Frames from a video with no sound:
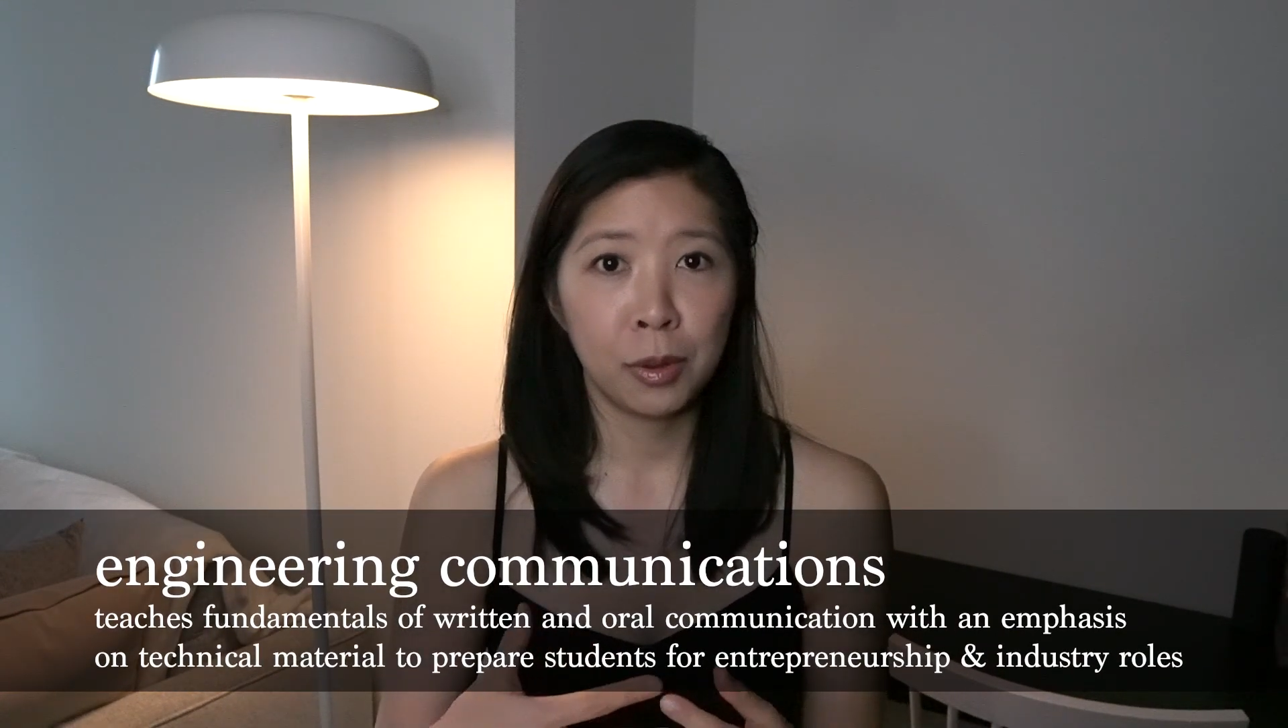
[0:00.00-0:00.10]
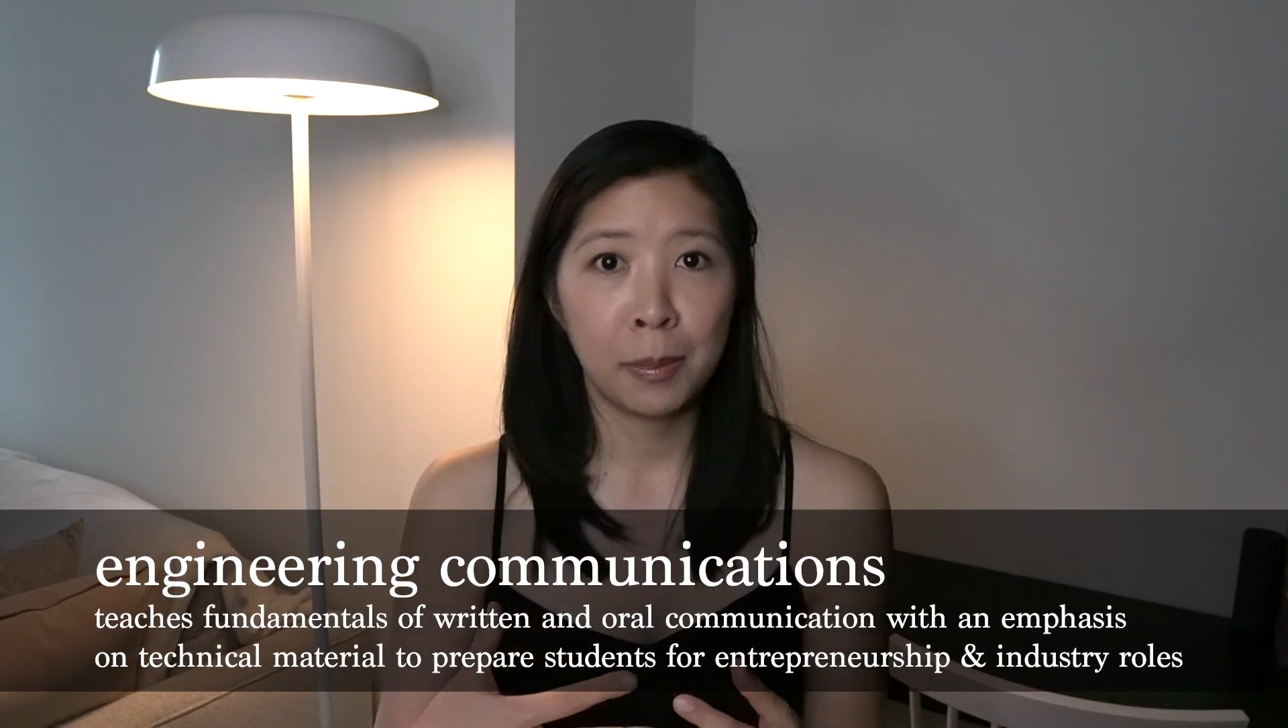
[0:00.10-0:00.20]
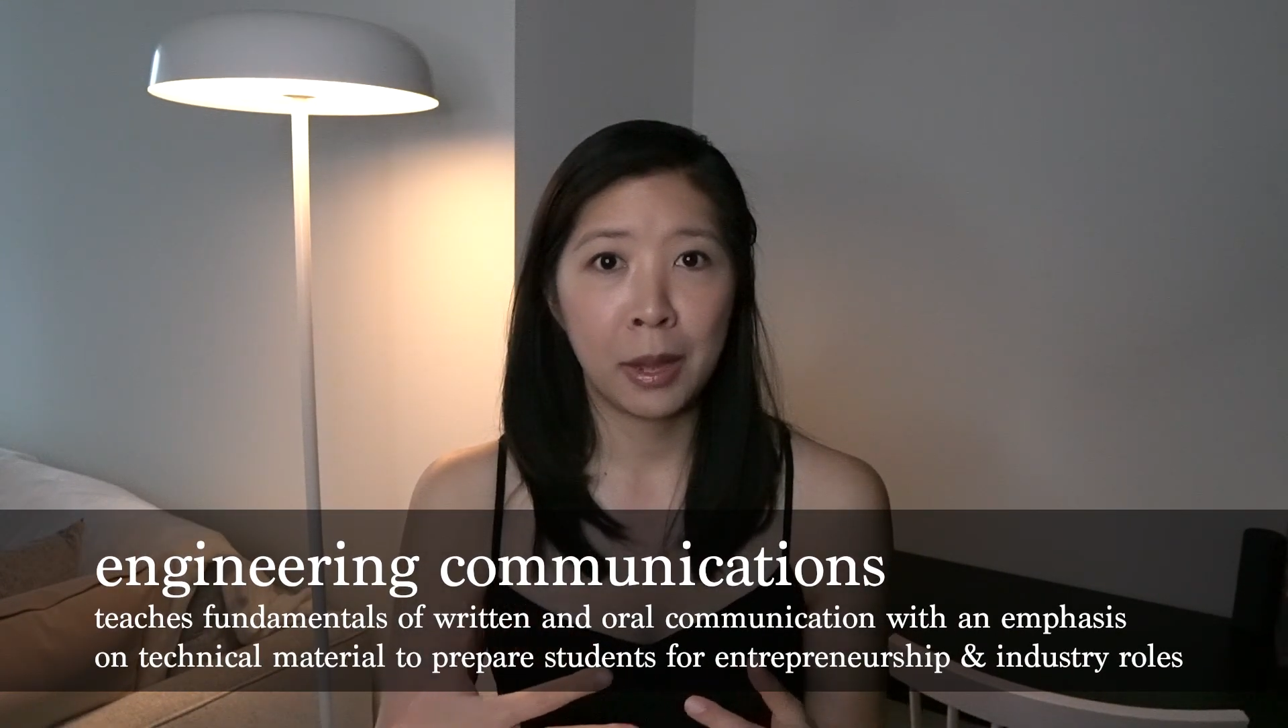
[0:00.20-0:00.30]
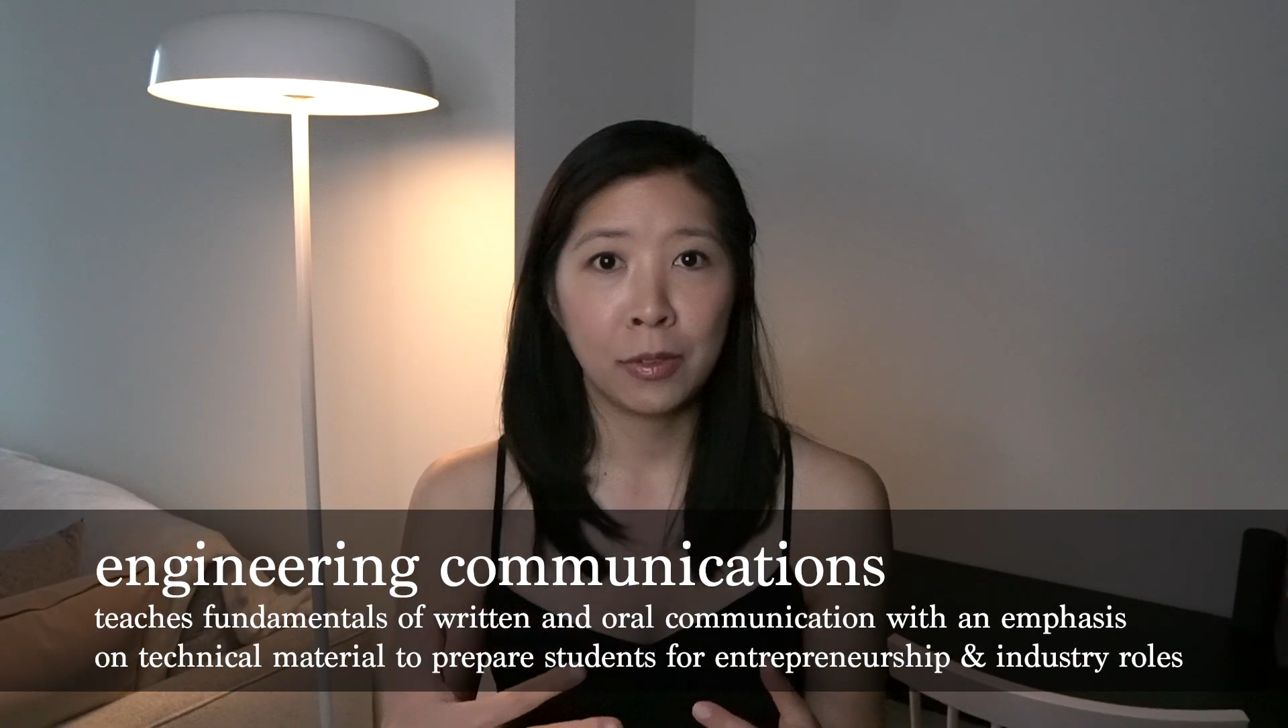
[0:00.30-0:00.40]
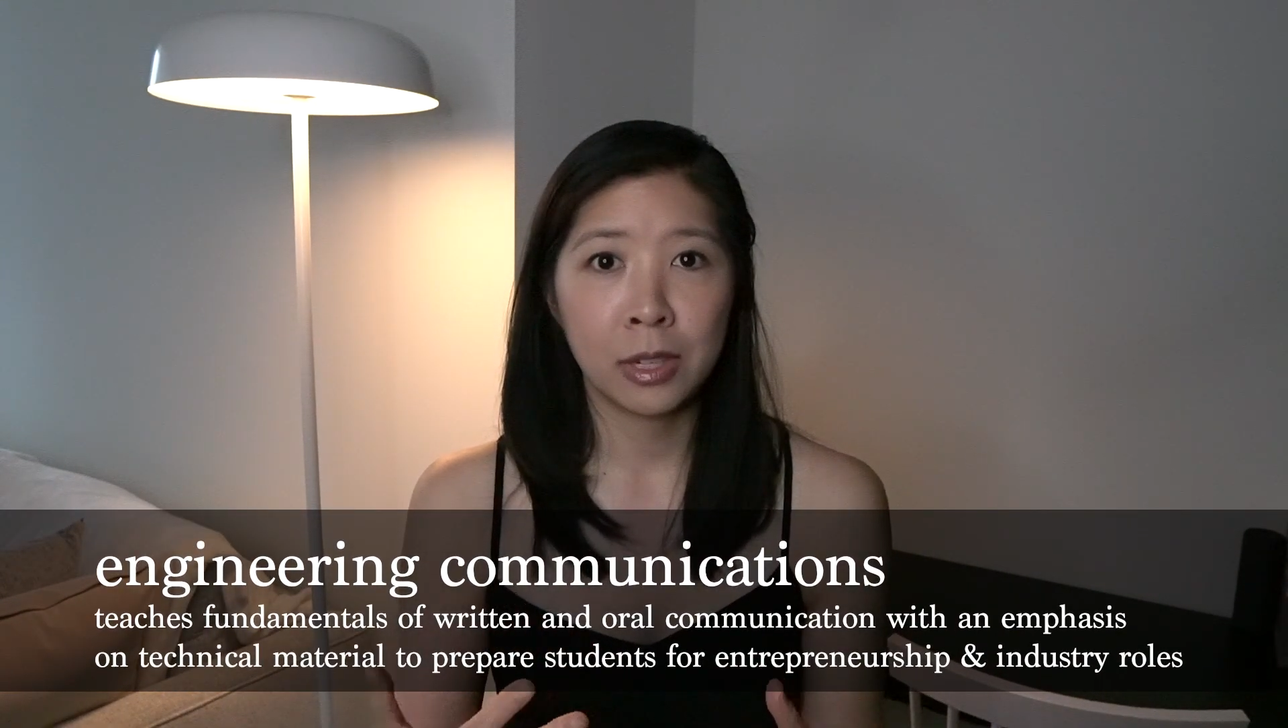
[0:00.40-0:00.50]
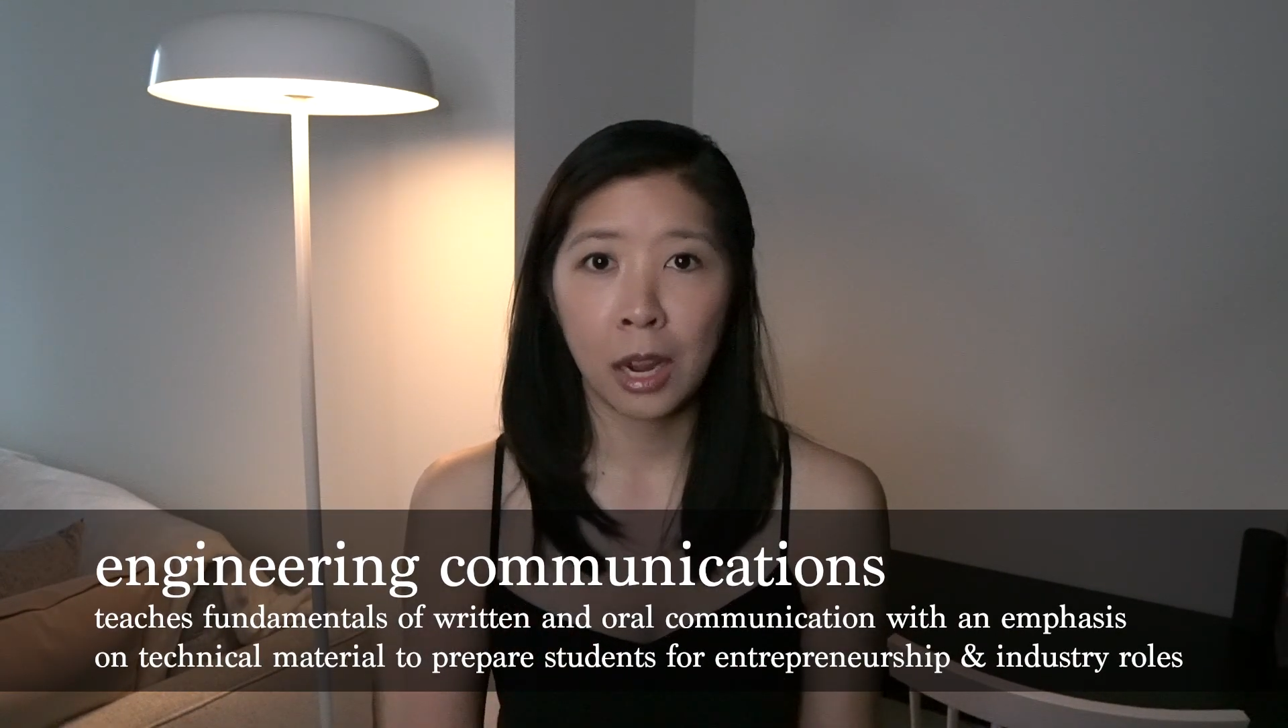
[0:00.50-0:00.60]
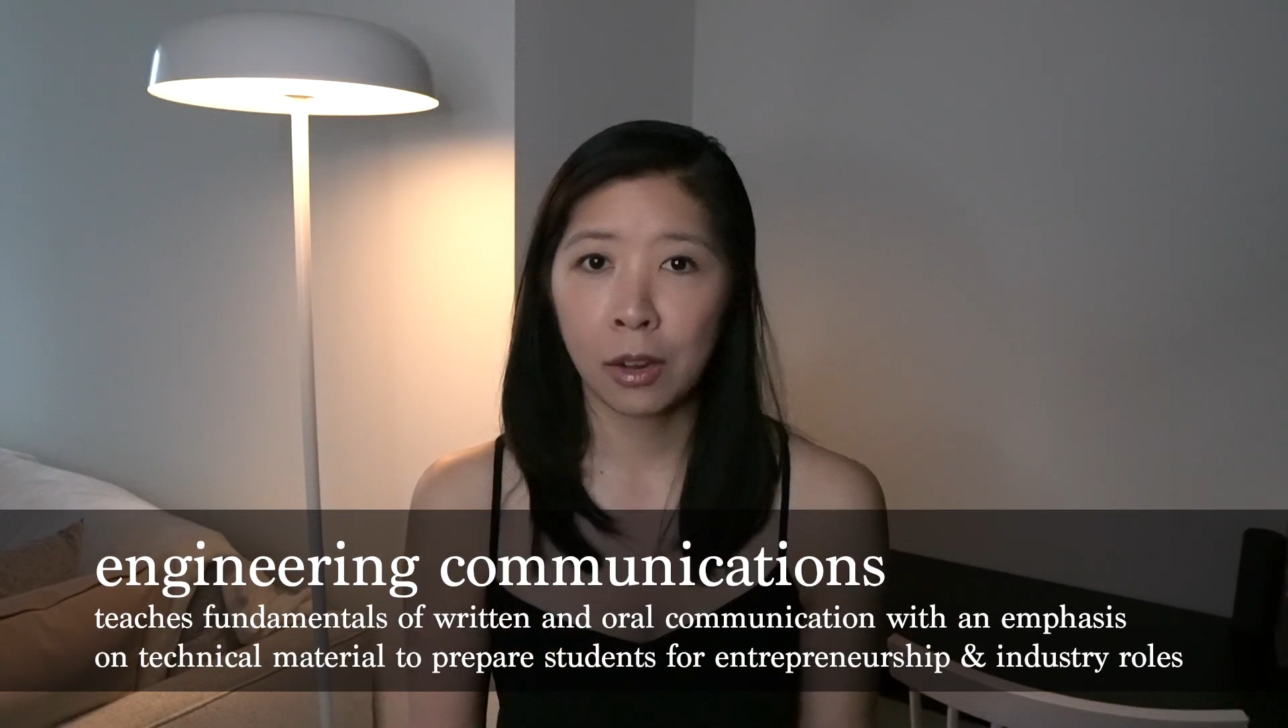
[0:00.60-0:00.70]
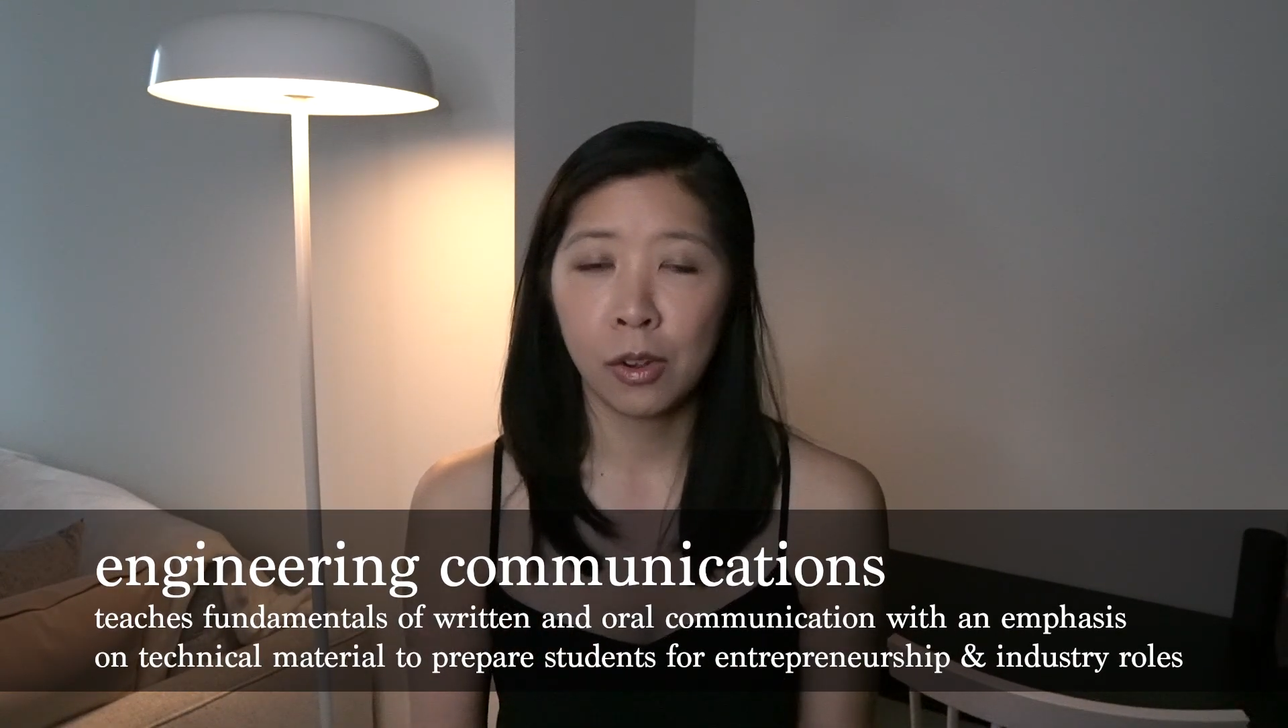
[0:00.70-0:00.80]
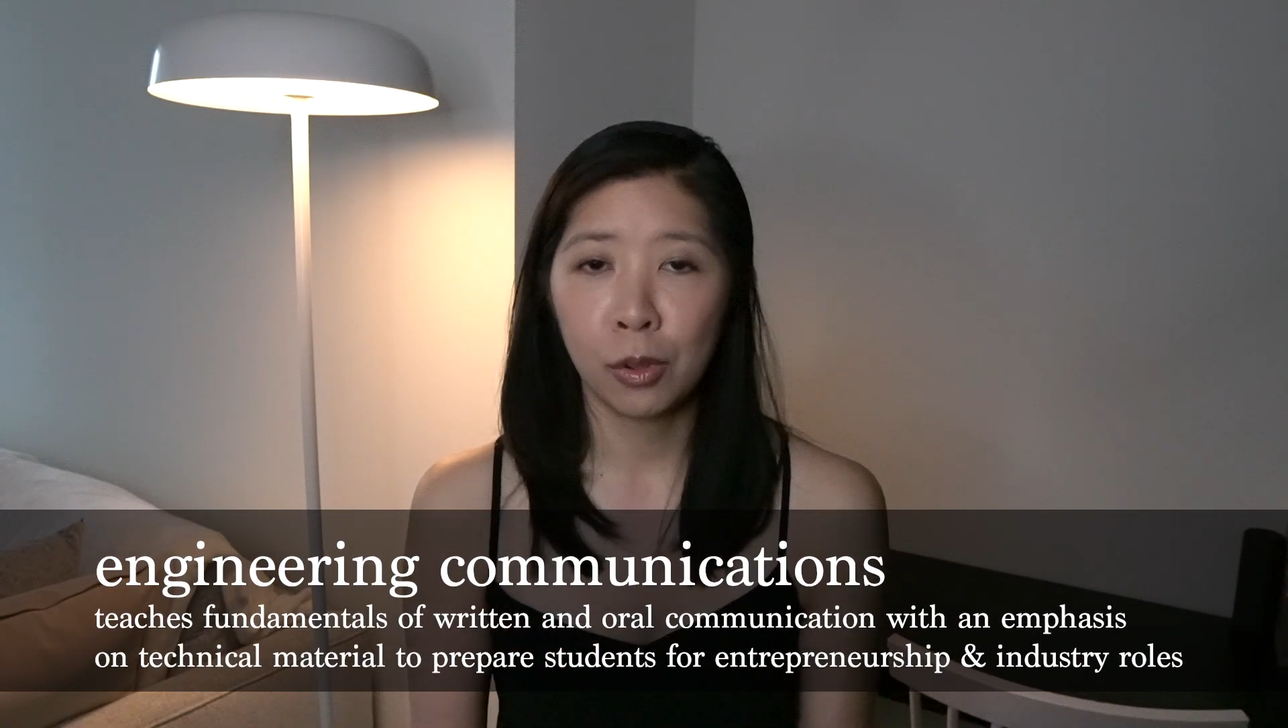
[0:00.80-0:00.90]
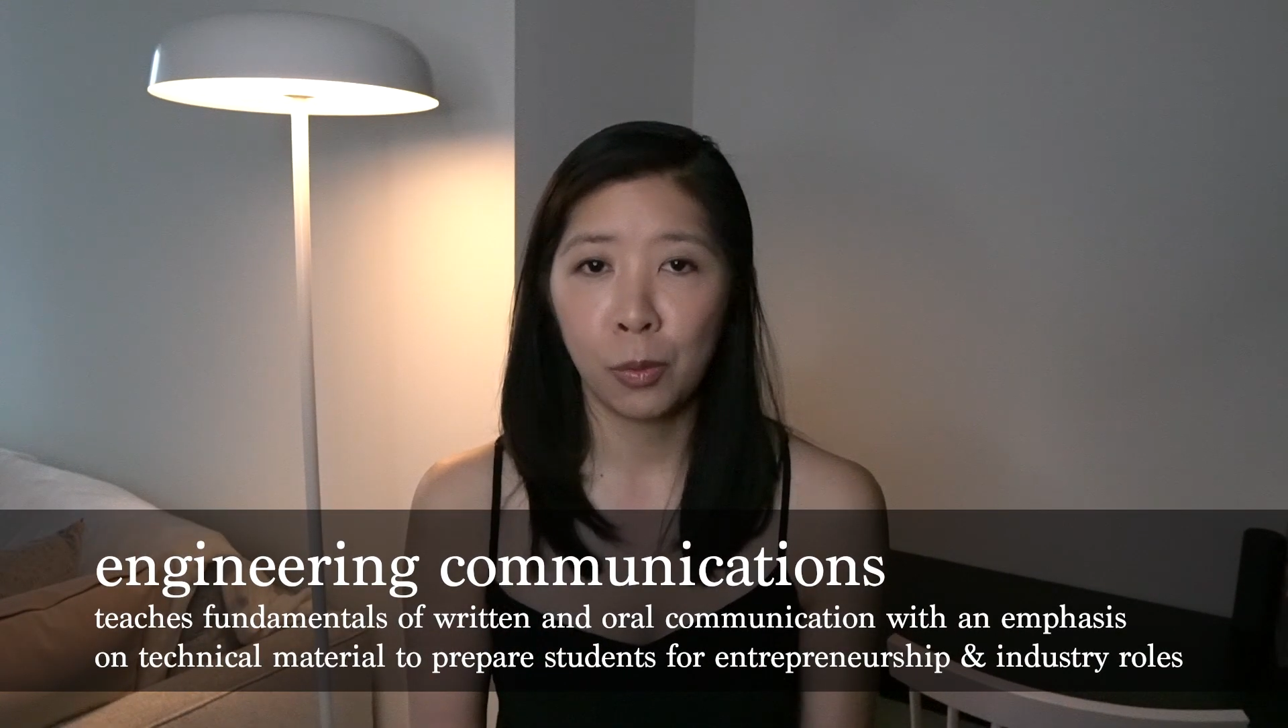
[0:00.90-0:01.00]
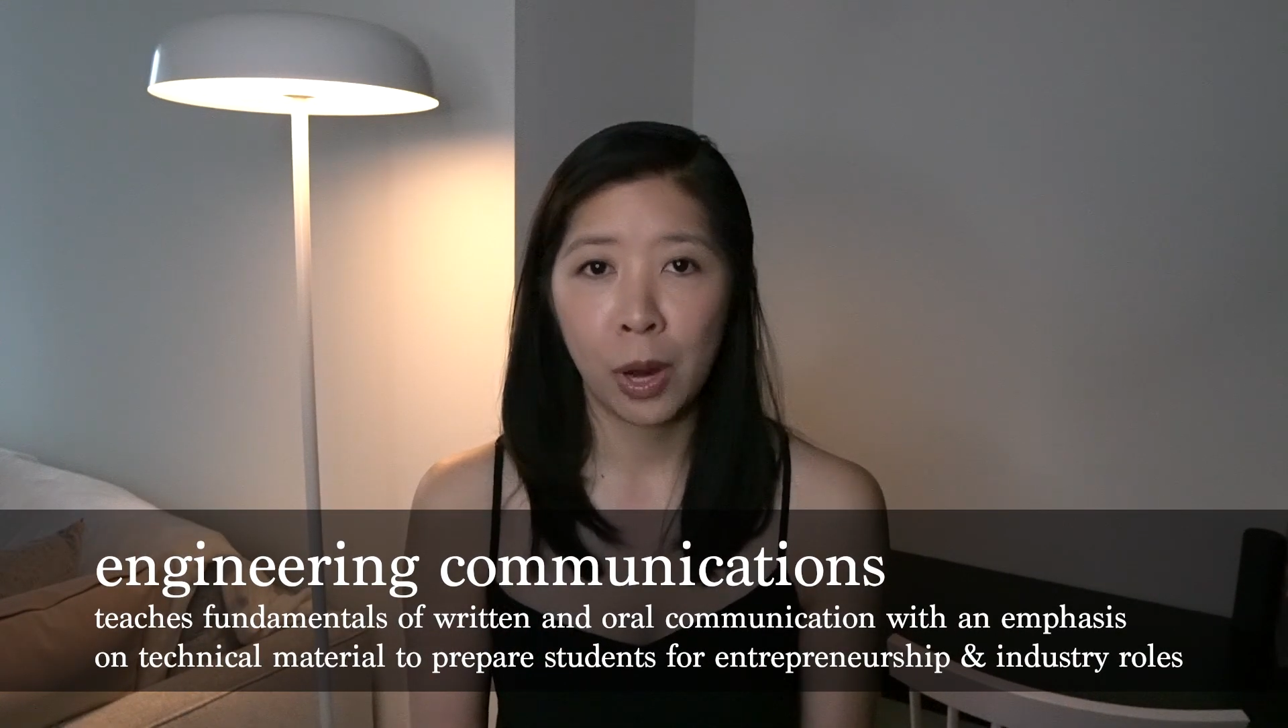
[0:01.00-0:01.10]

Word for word: about technical